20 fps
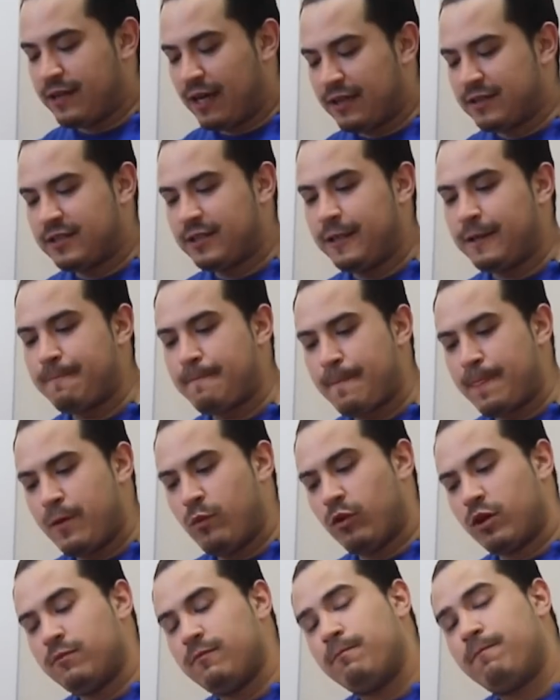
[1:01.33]
doesn't,
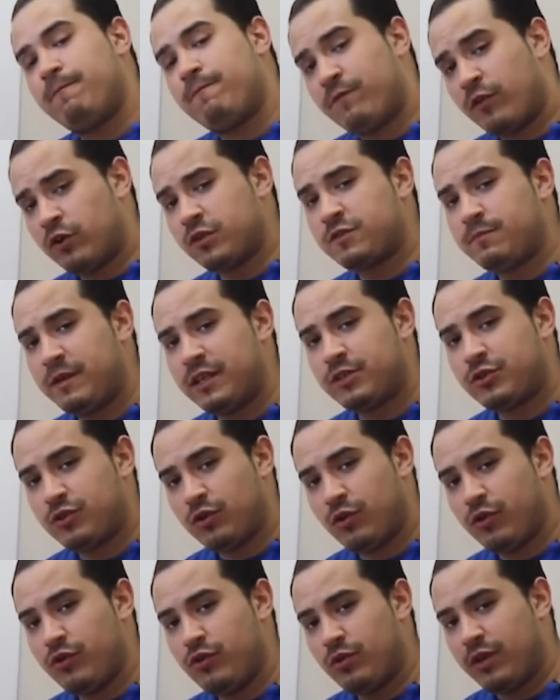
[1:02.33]
you want to first make
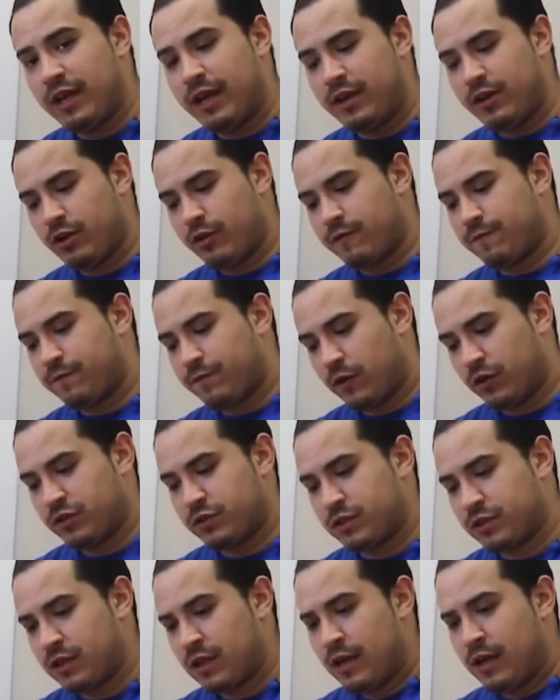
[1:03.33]
sure you get your
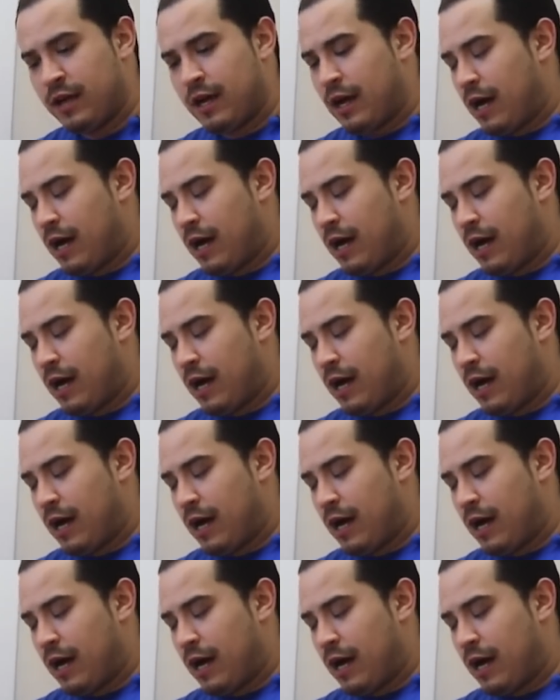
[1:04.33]
first